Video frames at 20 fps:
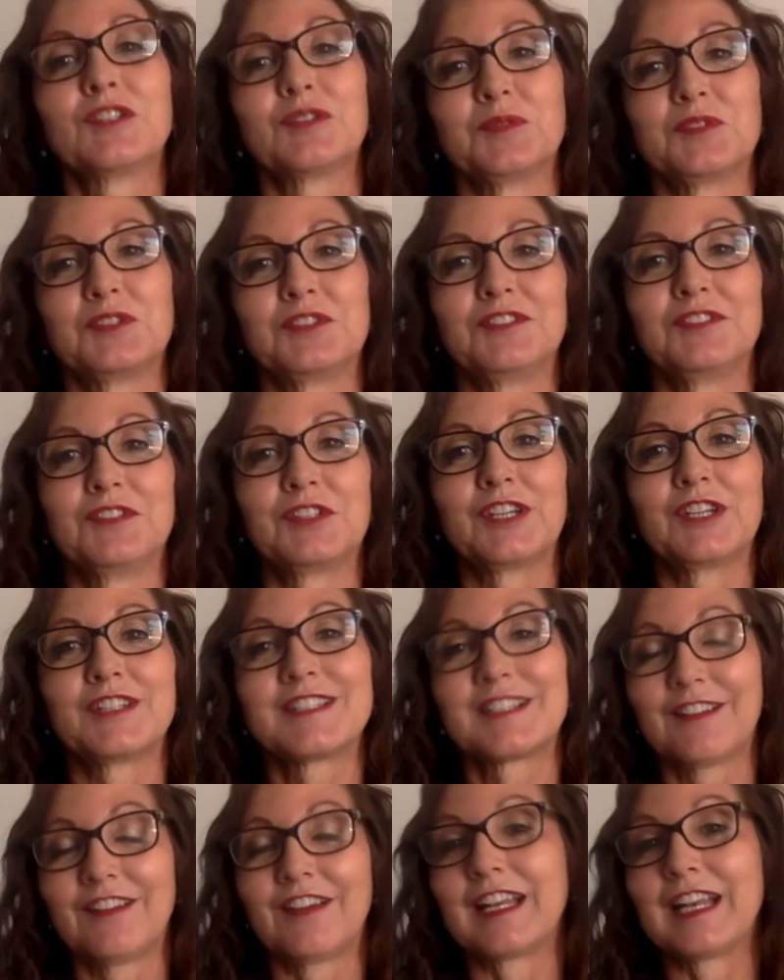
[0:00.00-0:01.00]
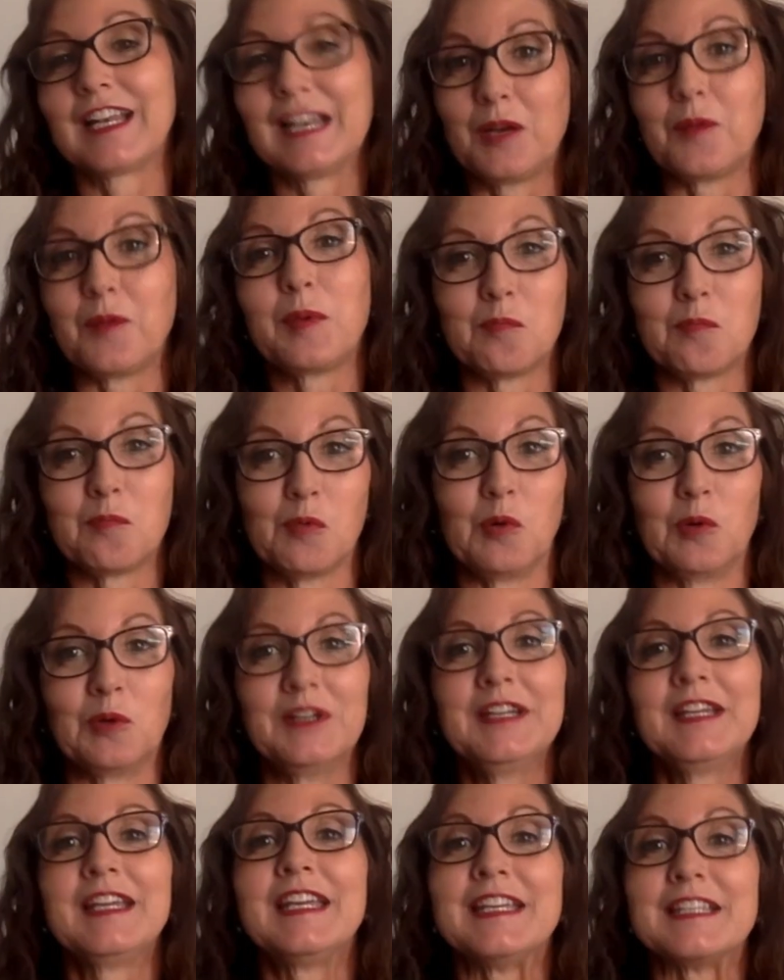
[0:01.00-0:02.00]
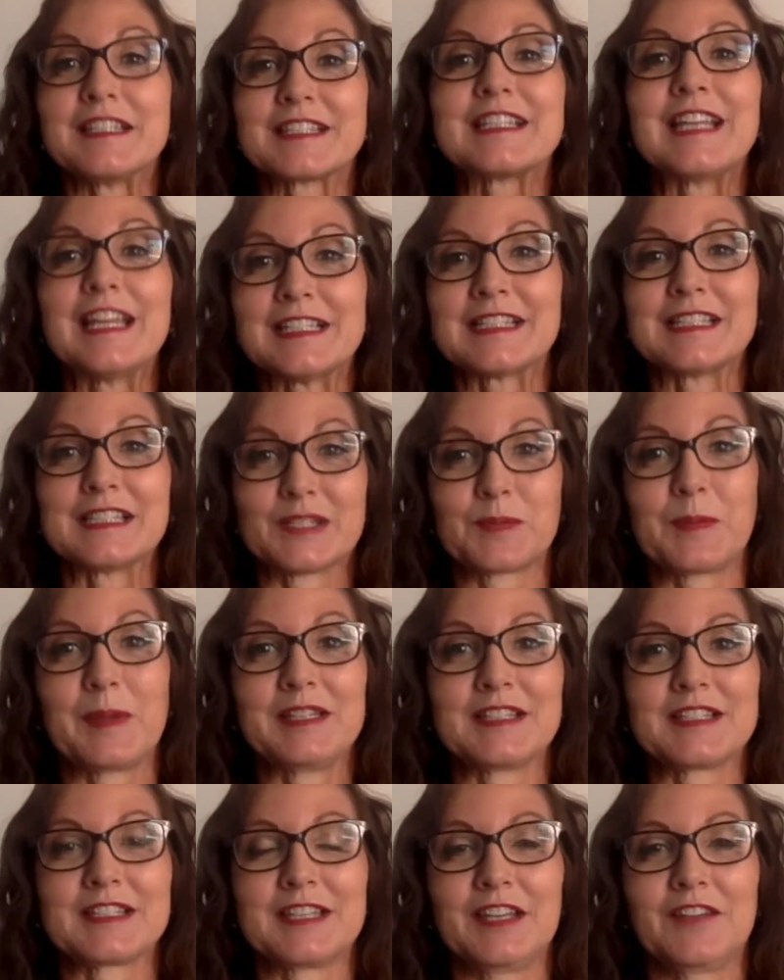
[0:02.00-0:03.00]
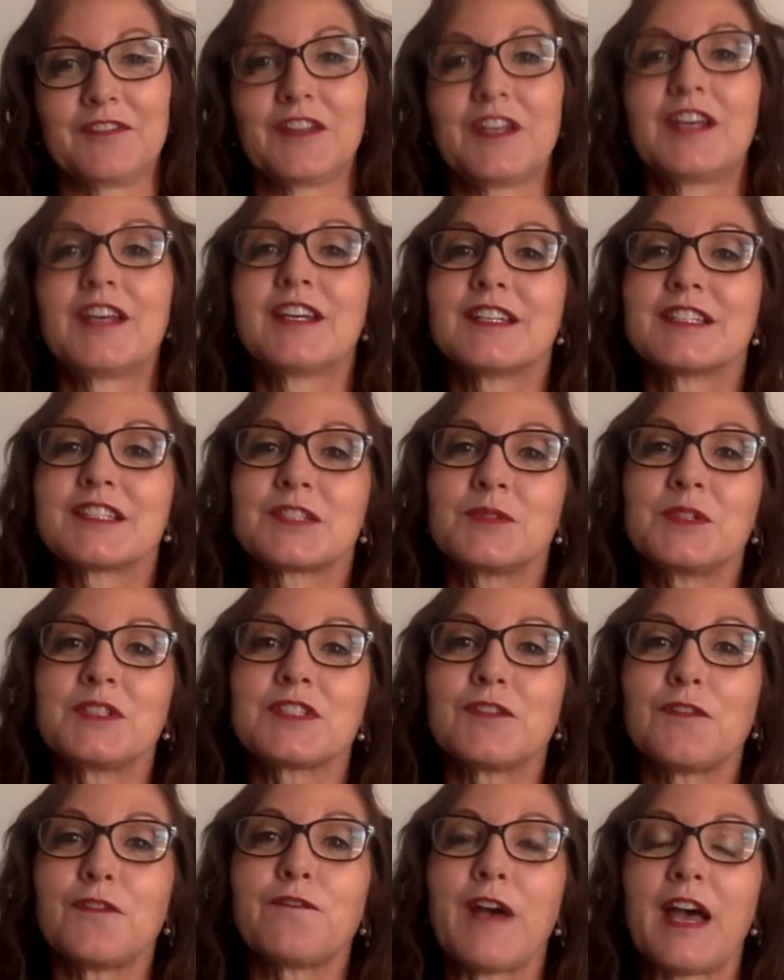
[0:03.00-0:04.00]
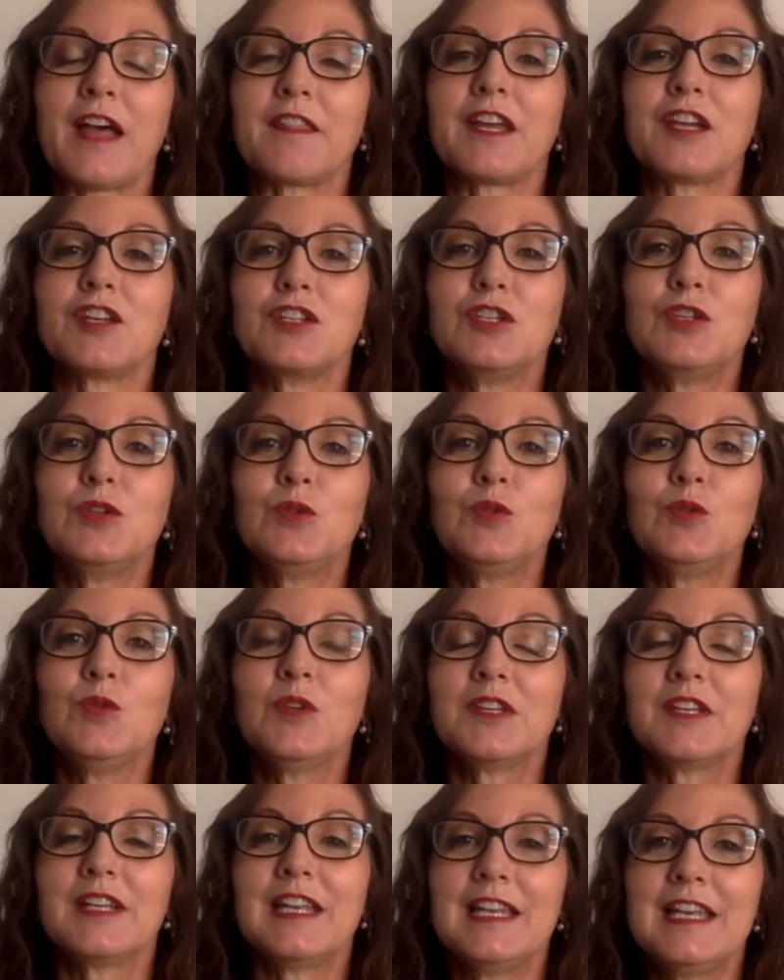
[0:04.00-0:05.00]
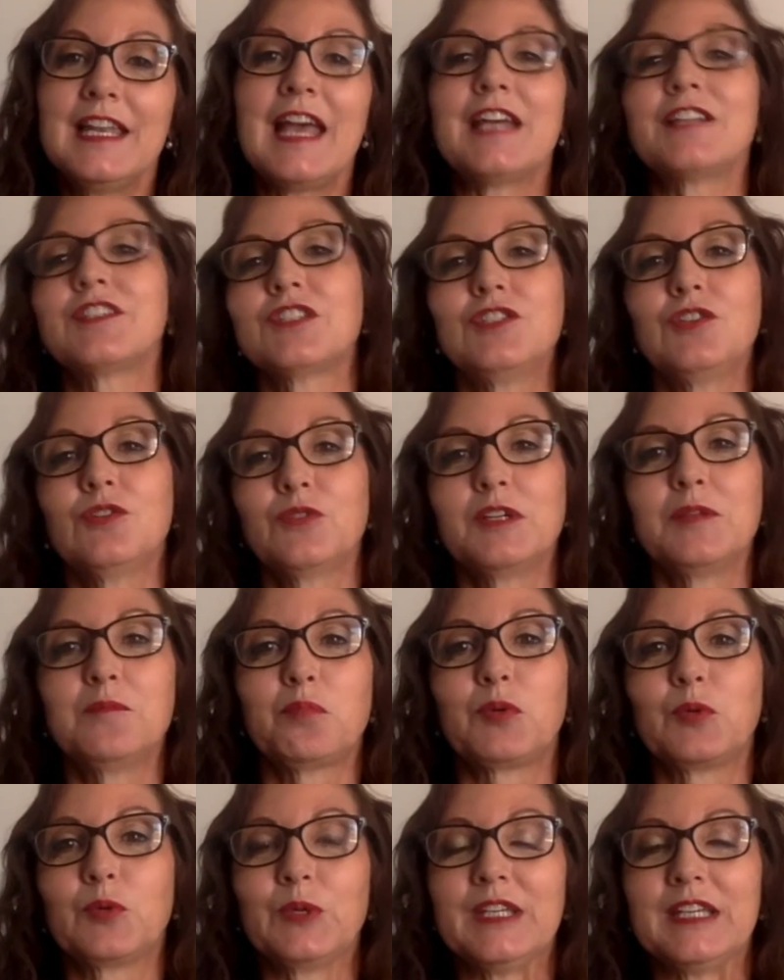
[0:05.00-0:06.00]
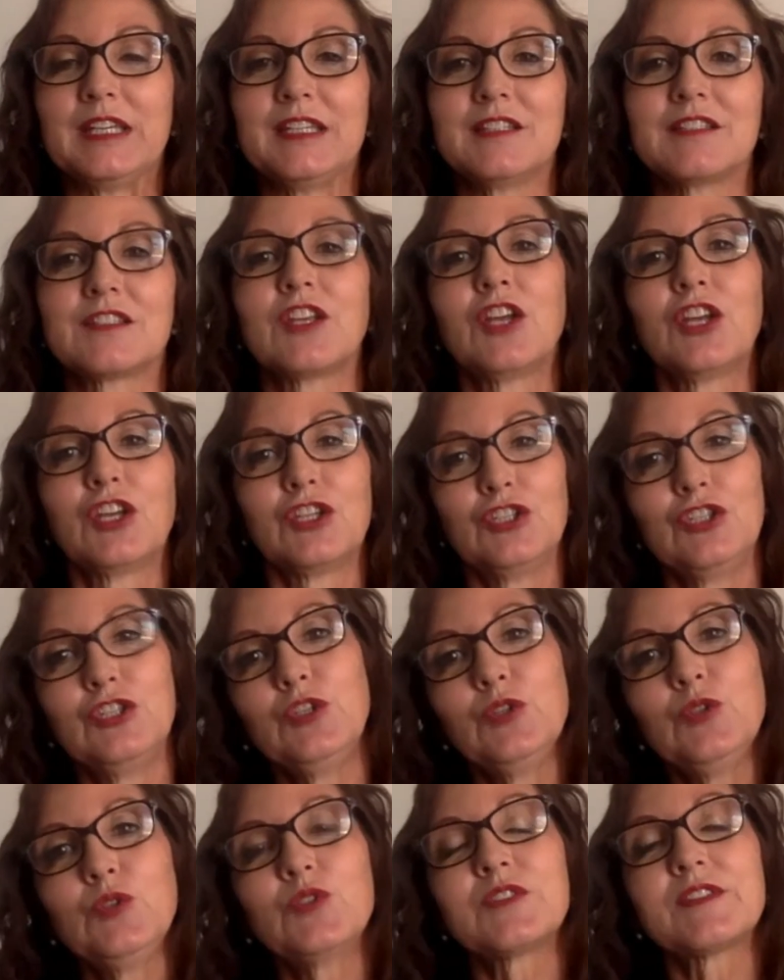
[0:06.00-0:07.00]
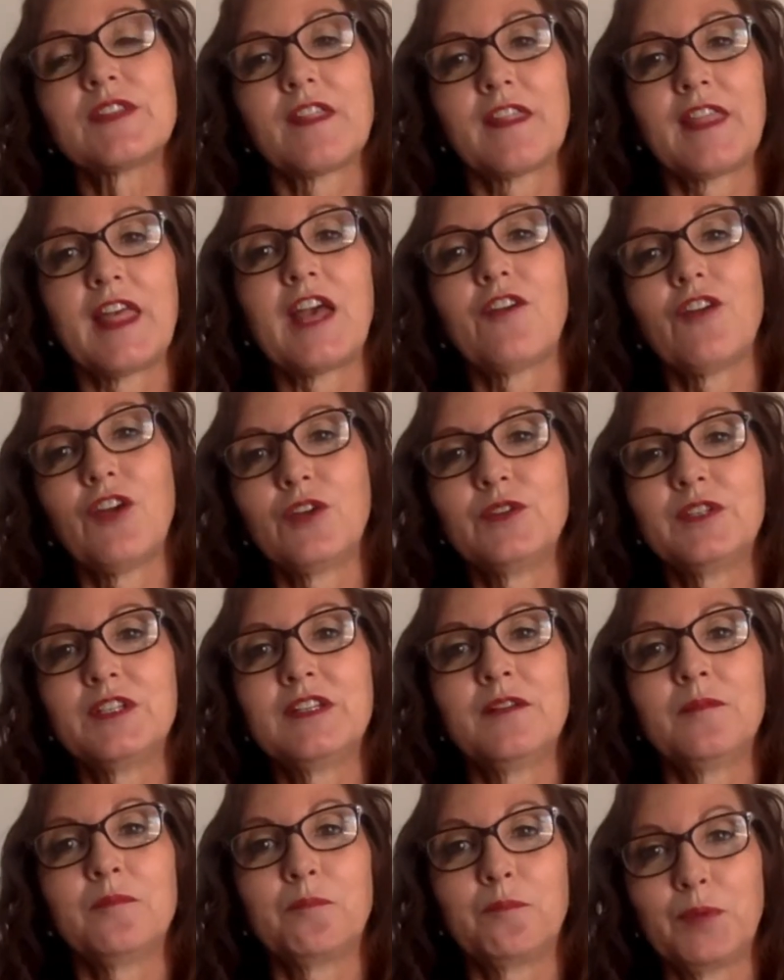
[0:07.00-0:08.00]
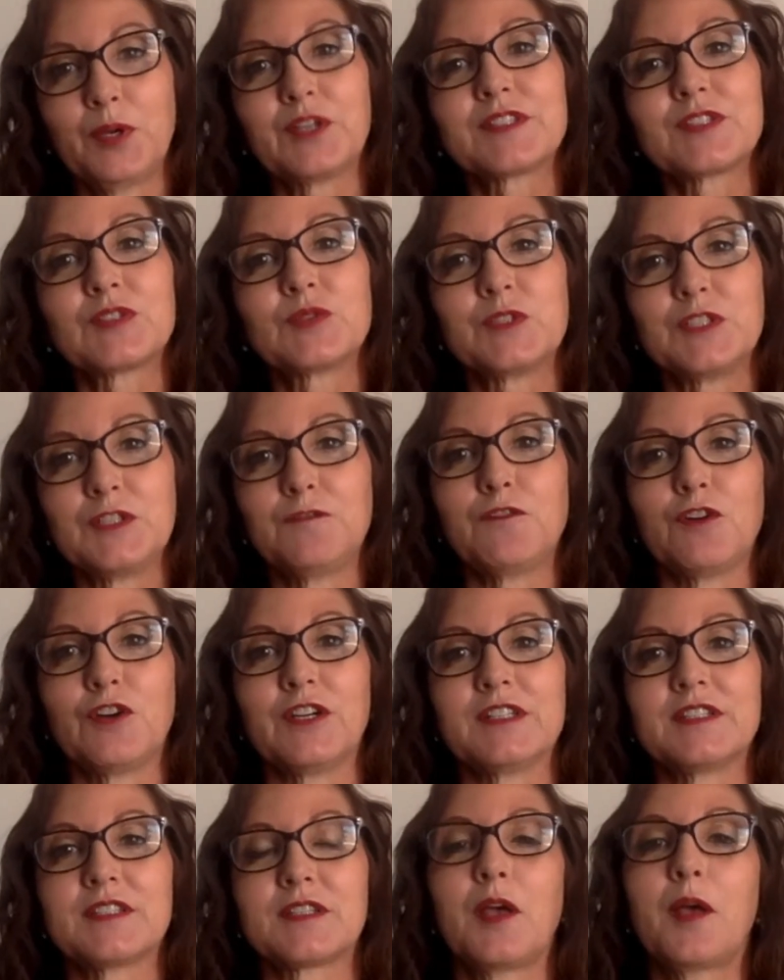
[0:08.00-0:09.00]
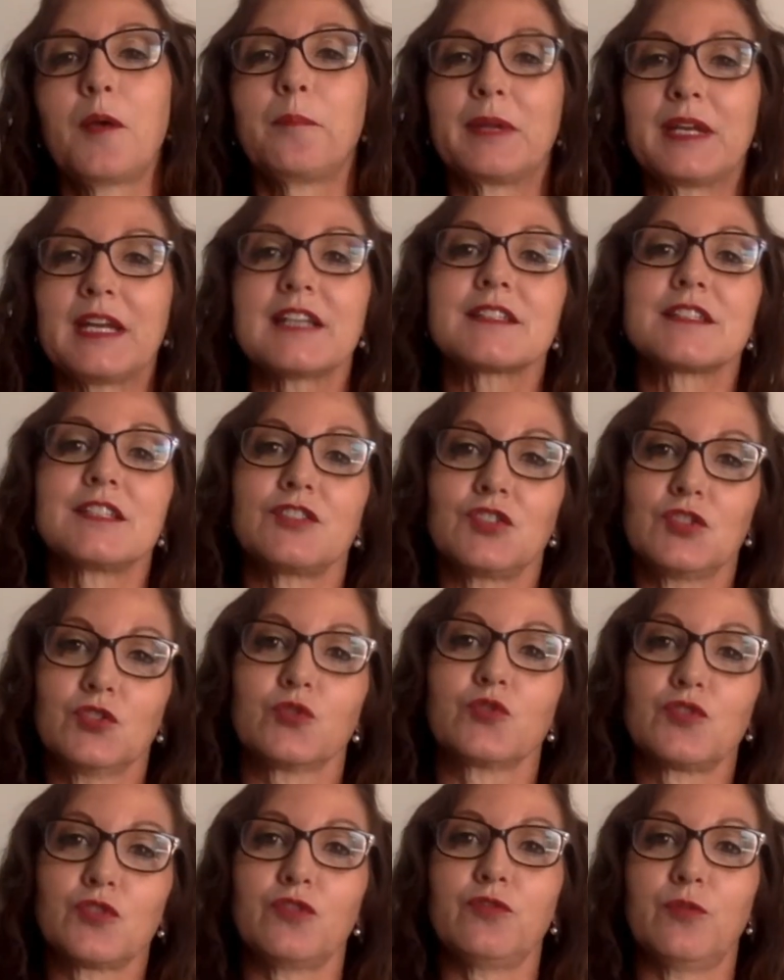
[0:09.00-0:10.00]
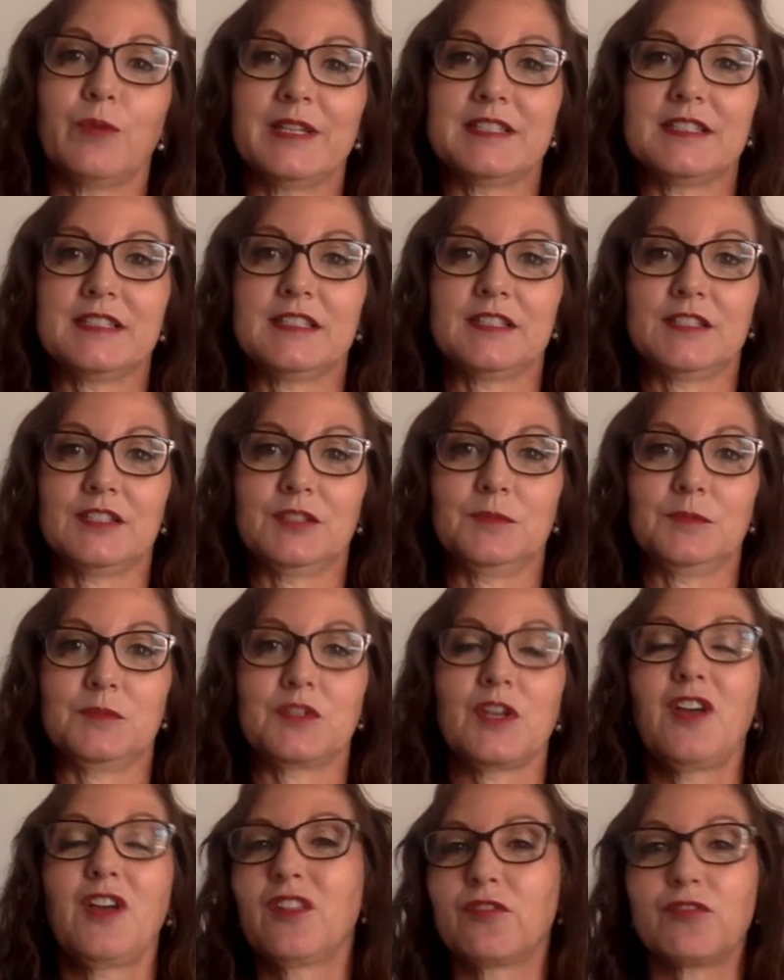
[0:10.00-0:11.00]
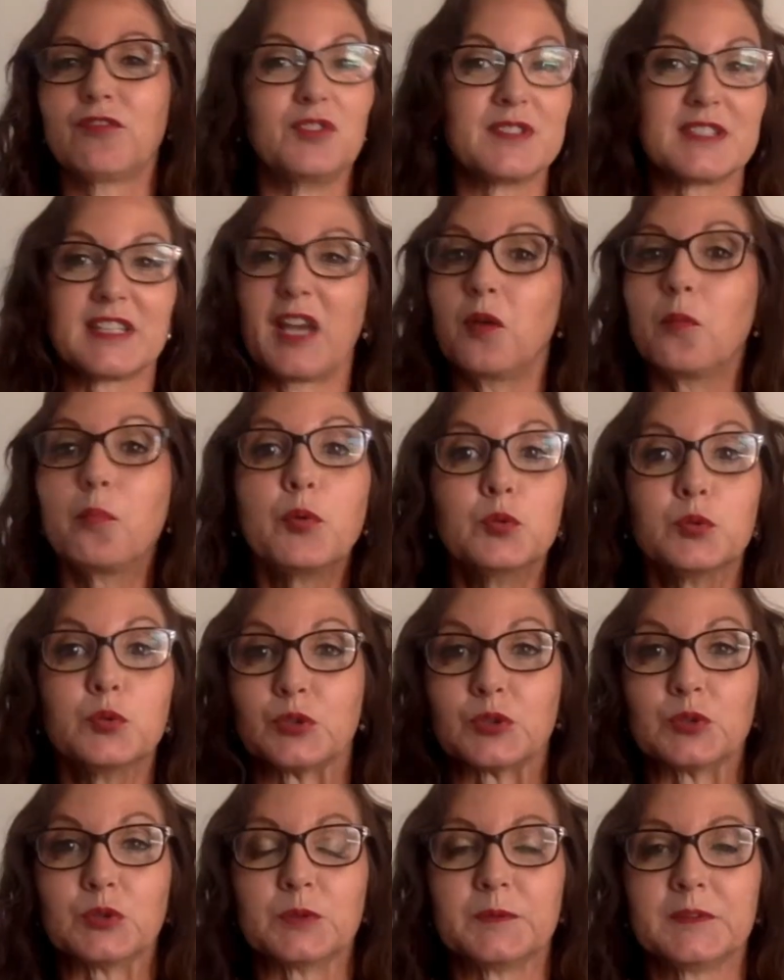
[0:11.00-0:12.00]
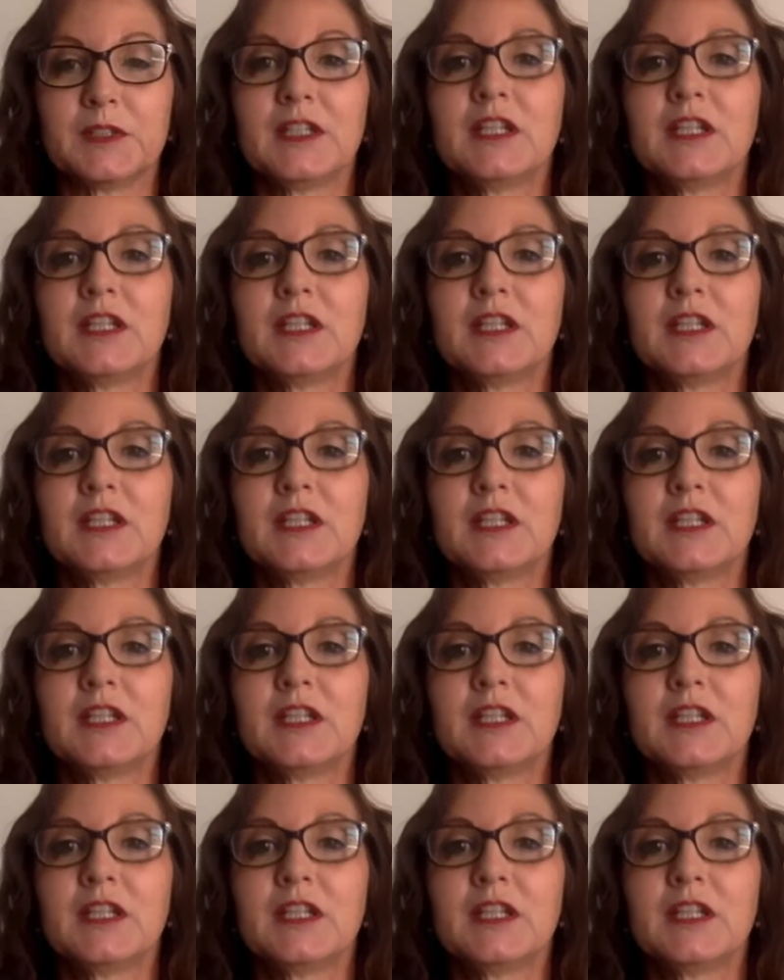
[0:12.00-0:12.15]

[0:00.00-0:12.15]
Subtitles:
option you're going to like a little bit more. It's less expensive. So it's the fact that you let your employees use their own personal device but access your software systems through, say, a portal.